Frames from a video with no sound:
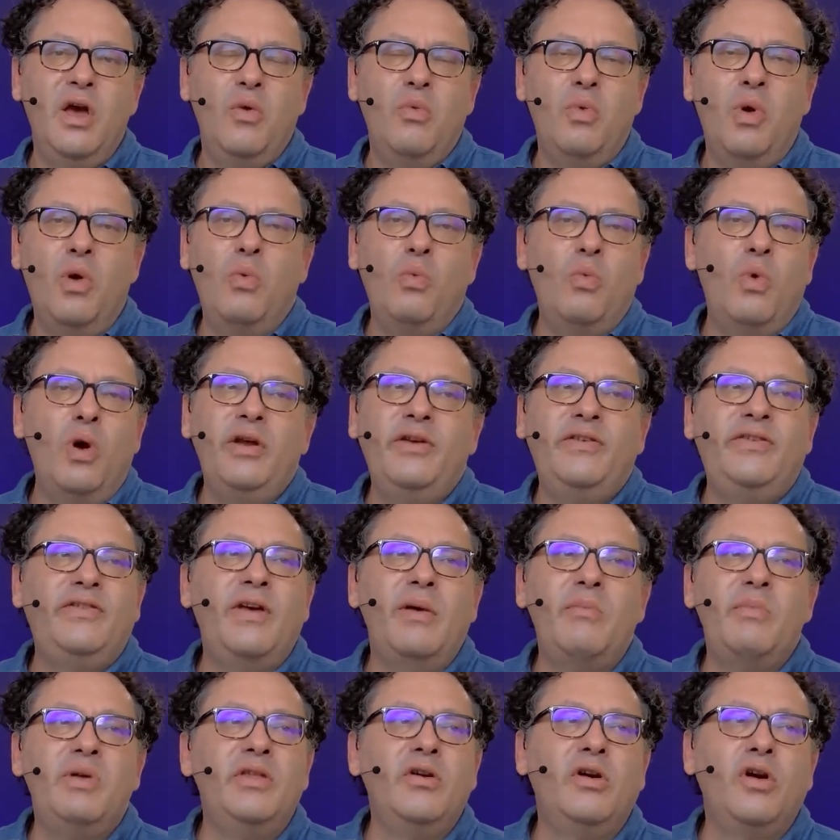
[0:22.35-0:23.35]
What are
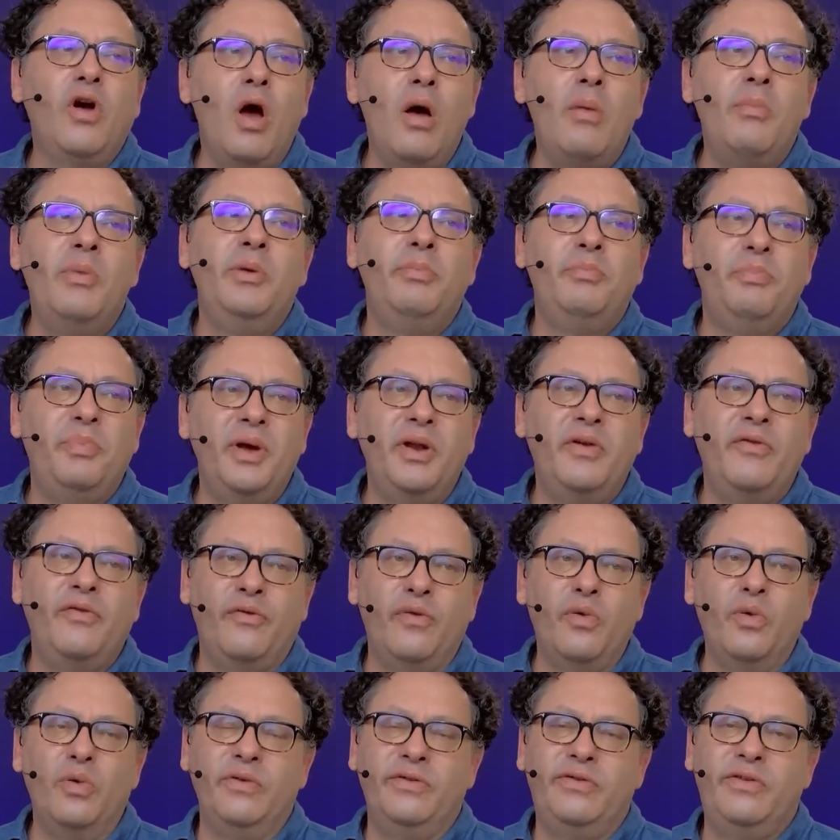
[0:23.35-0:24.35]
some of the common
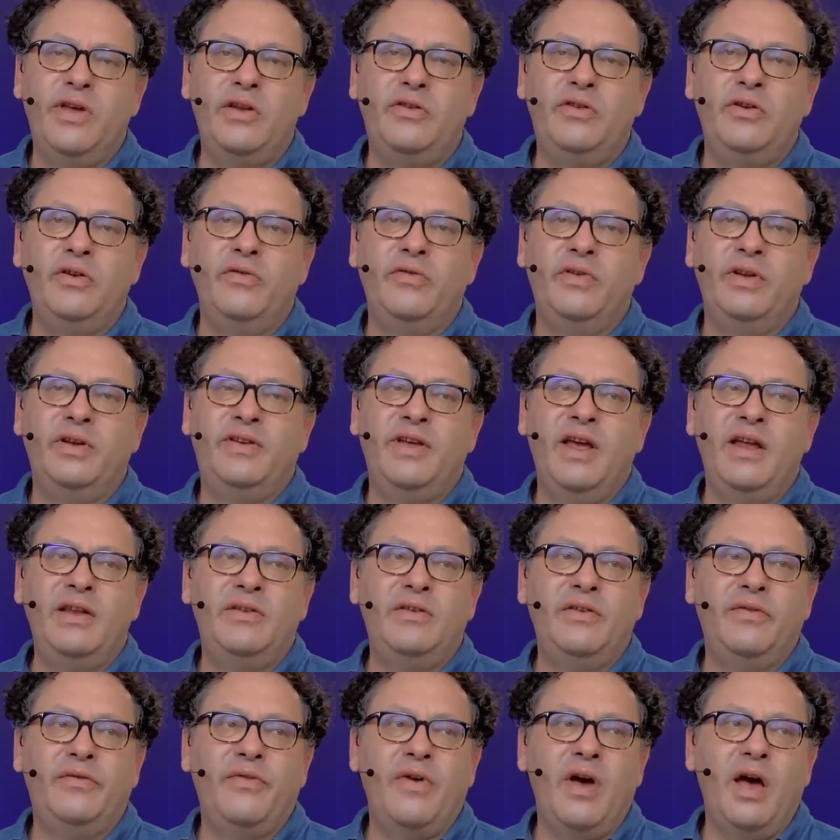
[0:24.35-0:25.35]
pitfalls that you've
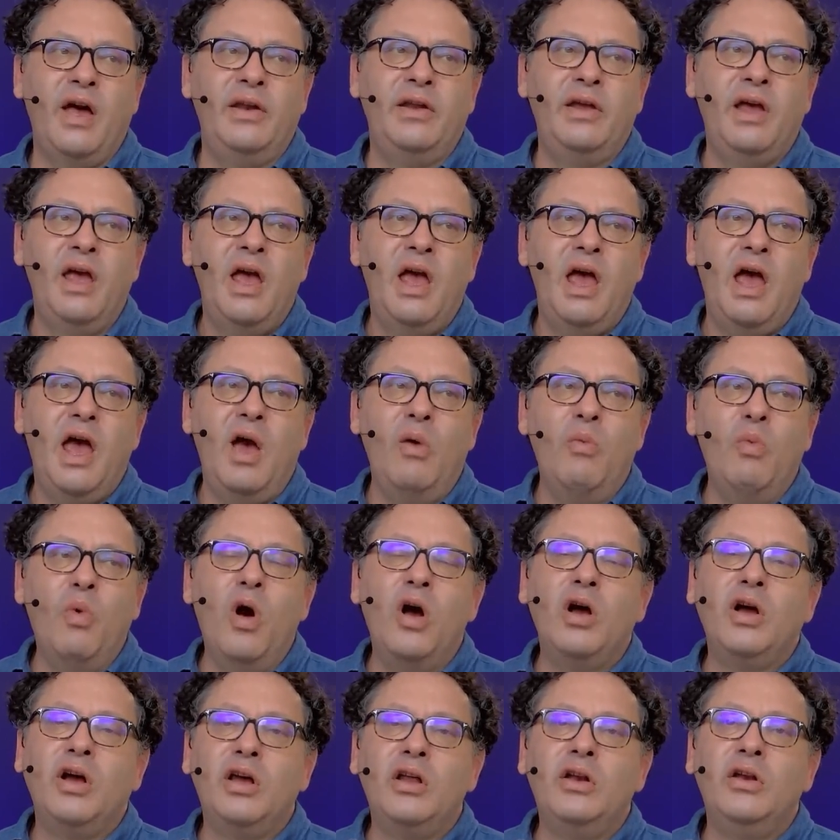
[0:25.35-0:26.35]
identified? And
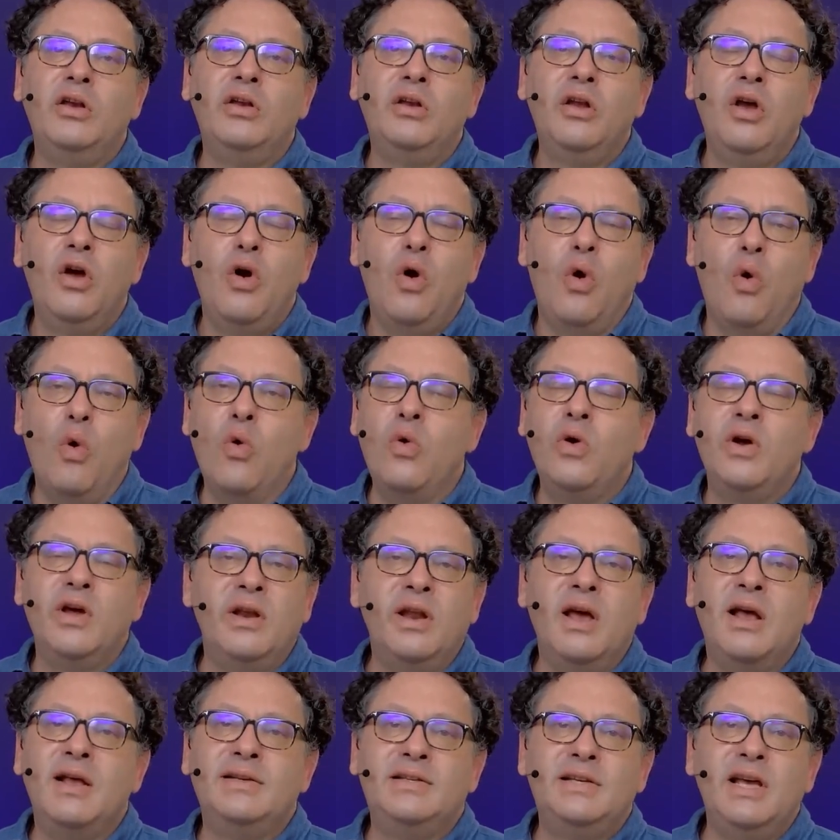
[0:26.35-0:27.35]
what can
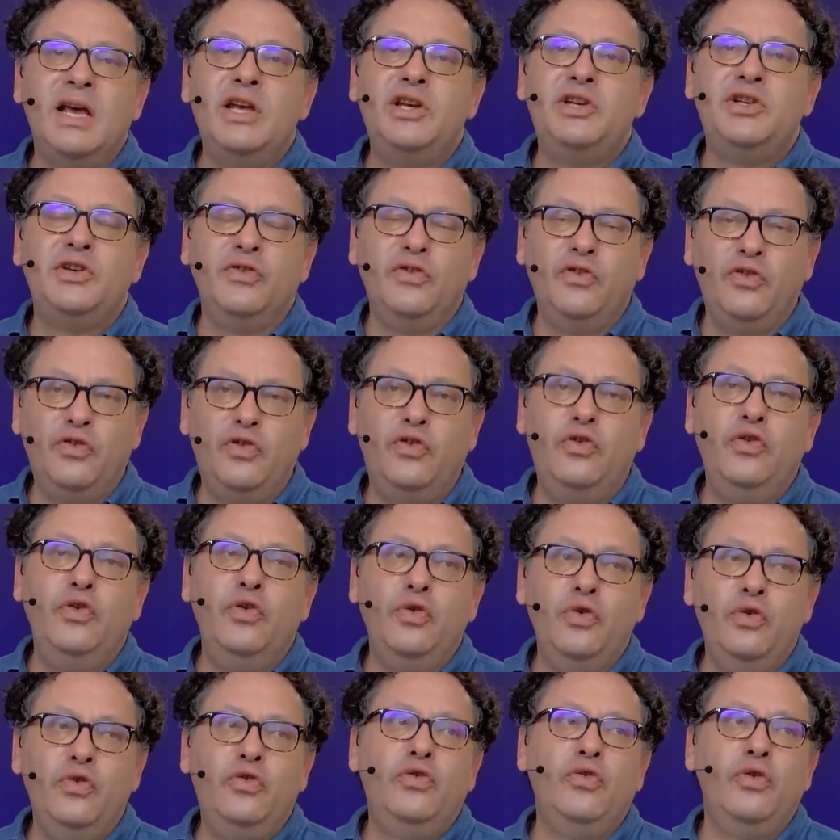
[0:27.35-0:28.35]
organizations
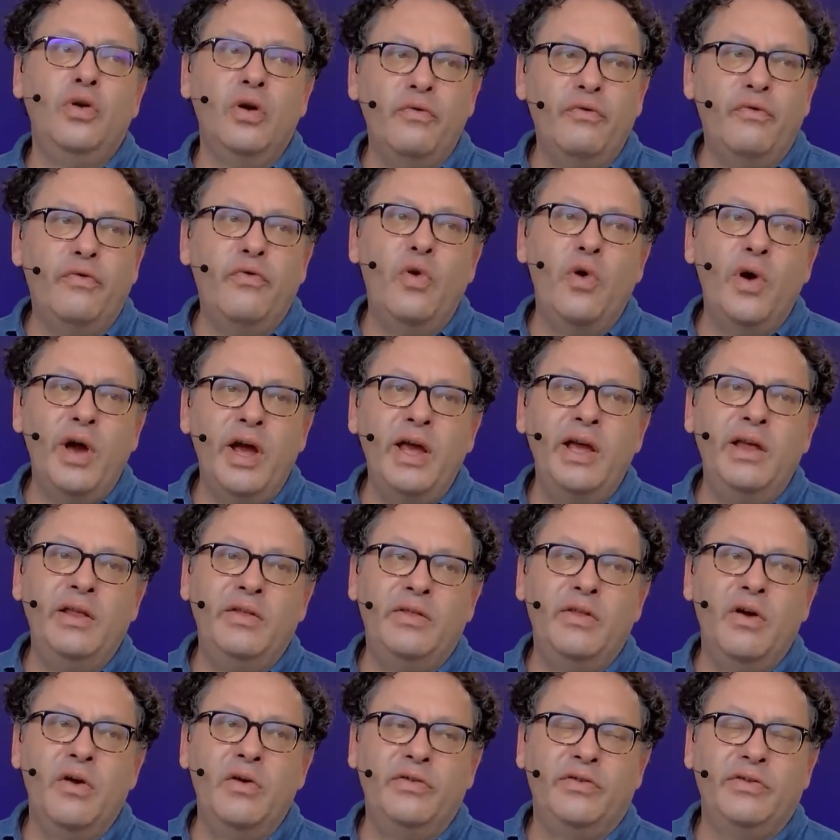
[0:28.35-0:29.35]
do to
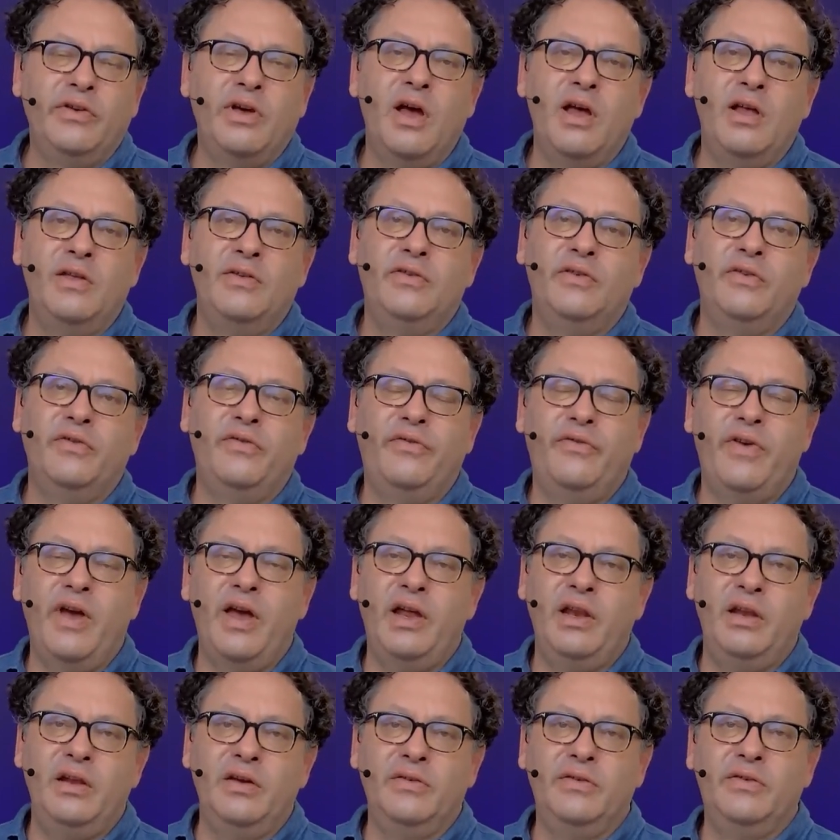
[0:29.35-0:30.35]
avoid those kinds of
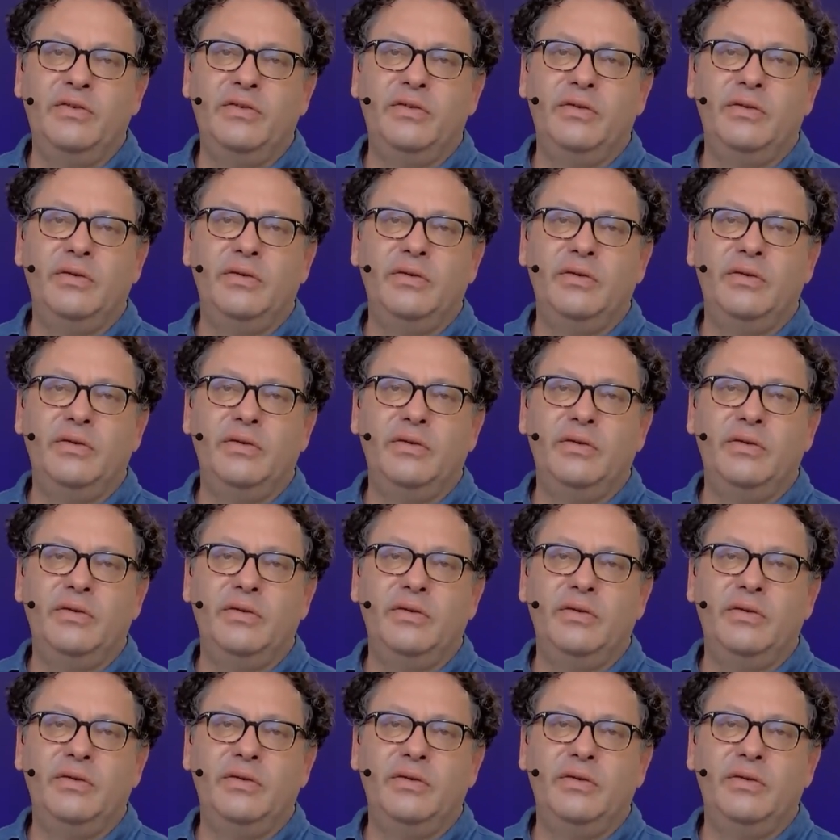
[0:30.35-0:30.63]
failures?